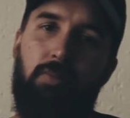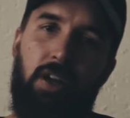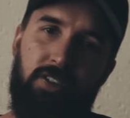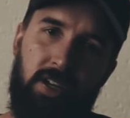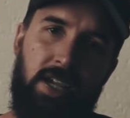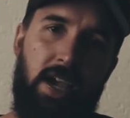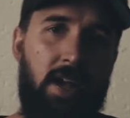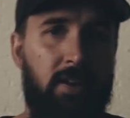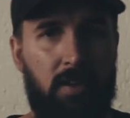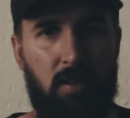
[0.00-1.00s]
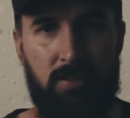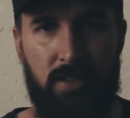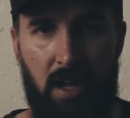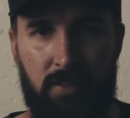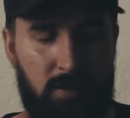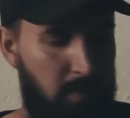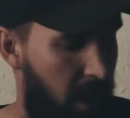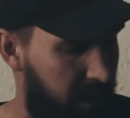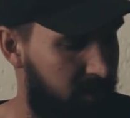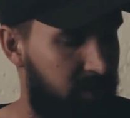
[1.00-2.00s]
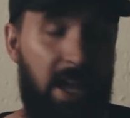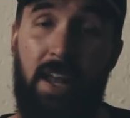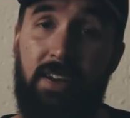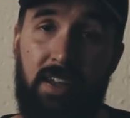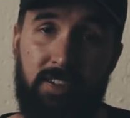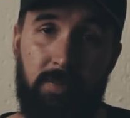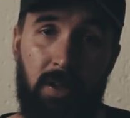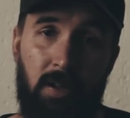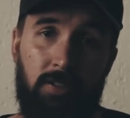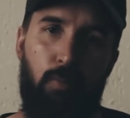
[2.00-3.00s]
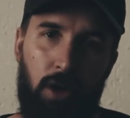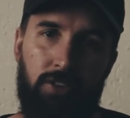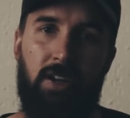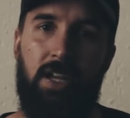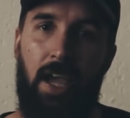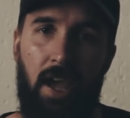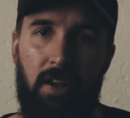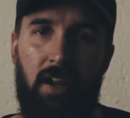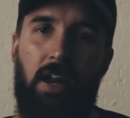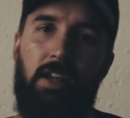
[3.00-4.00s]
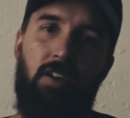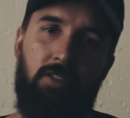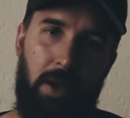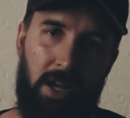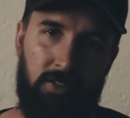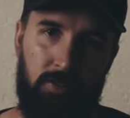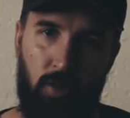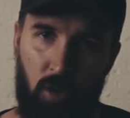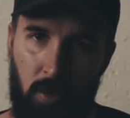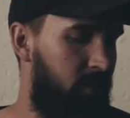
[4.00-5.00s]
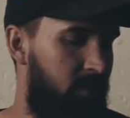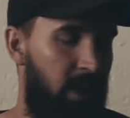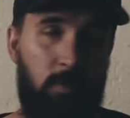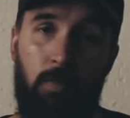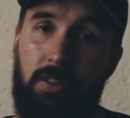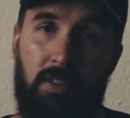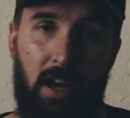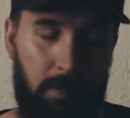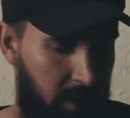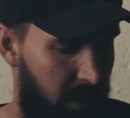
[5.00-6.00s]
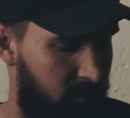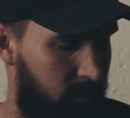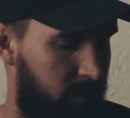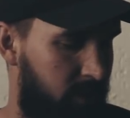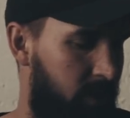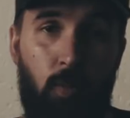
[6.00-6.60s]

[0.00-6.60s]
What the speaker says: Press it again, it goes down to minus 10 decibels. Press it again and it goes back to normal. Same with the high pass filter.